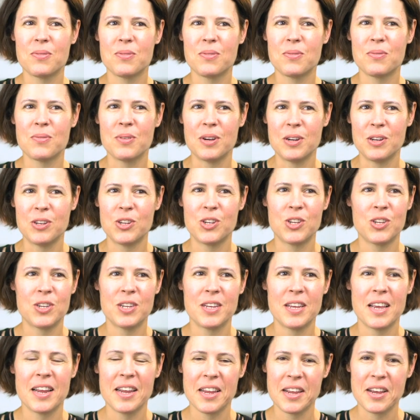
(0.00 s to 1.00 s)
reached
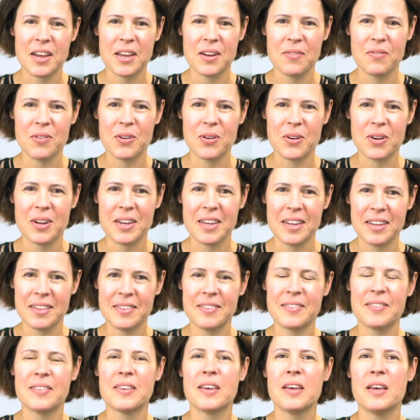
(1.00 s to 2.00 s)
any kind of an
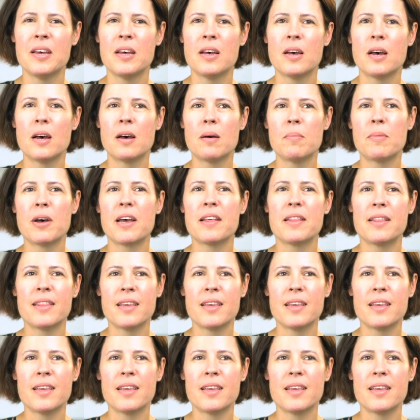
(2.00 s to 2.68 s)
audience. I